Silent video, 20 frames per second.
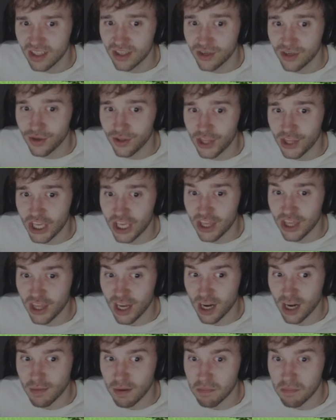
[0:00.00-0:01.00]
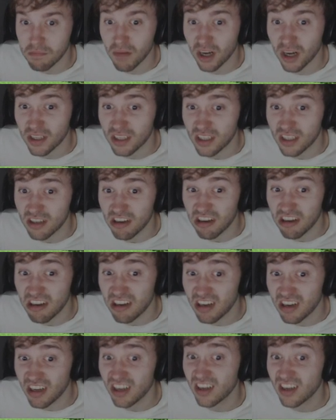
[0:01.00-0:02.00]
Do you think that I'm a
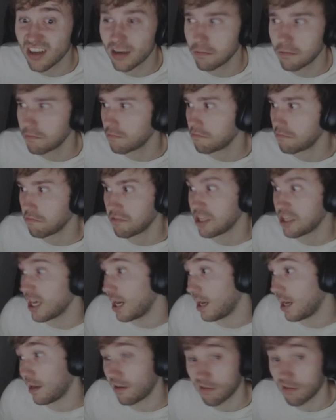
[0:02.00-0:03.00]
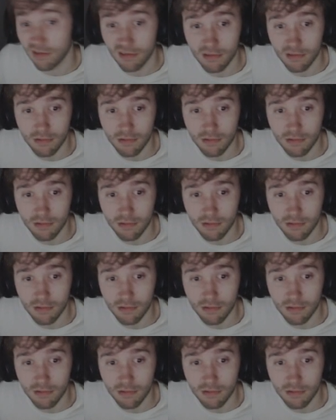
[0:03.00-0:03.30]
monster? Yeah.